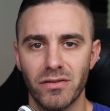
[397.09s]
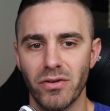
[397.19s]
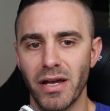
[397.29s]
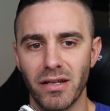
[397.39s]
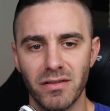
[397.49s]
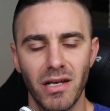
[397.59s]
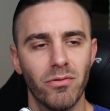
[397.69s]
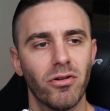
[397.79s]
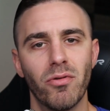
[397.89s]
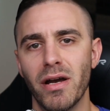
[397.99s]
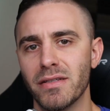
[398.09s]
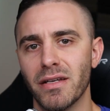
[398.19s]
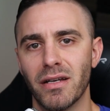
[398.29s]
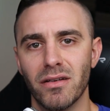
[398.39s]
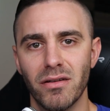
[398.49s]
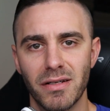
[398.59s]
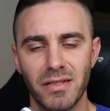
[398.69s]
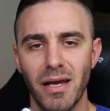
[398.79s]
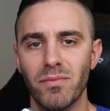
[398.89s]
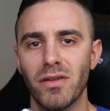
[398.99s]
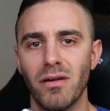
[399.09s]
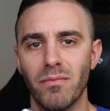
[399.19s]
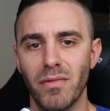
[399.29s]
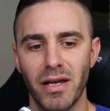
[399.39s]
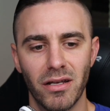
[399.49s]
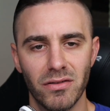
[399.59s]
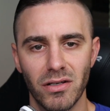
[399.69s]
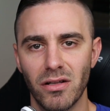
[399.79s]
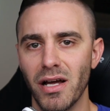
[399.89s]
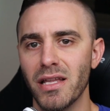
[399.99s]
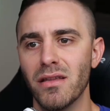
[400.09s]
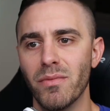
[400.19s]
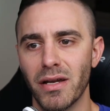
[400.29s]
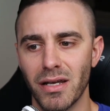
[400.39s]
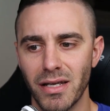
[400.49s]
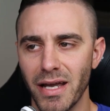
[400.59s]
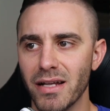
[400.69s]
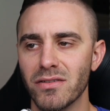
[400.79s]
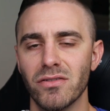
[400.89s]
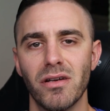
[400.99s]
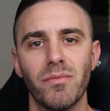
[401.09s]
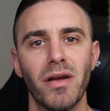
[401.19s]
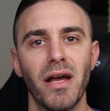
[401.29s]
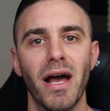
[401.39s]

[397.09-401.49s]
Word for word: So I can send requests, I can accept them, I can decline them, I can cancel them,